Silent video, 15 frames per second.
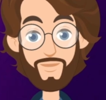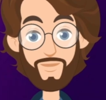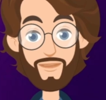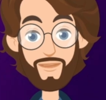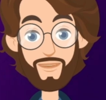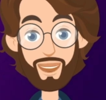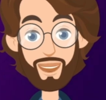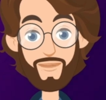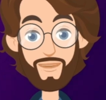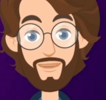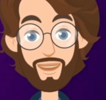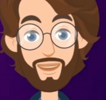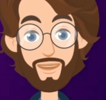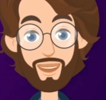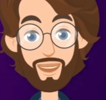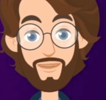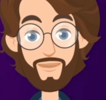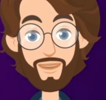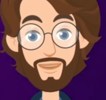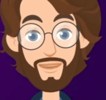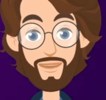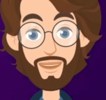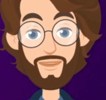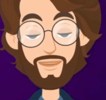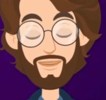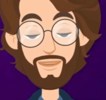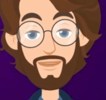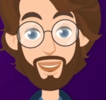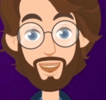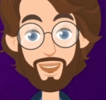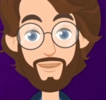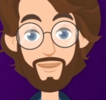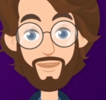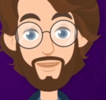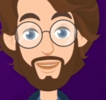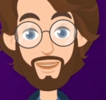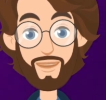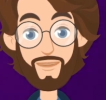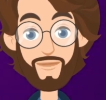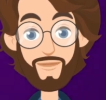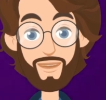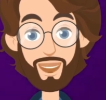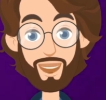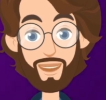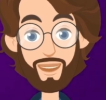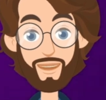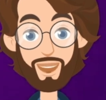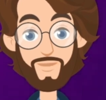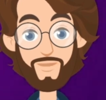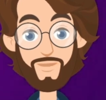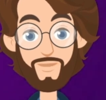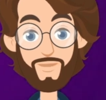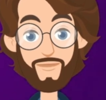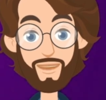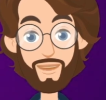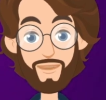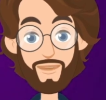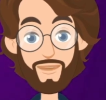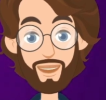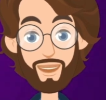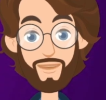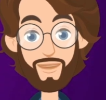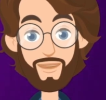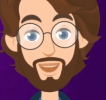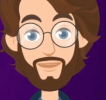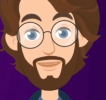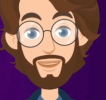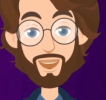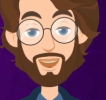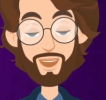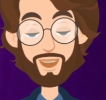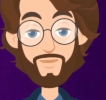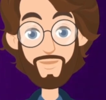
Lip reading: This type of comparison can lead to feelings of inadequacy and low self-worth.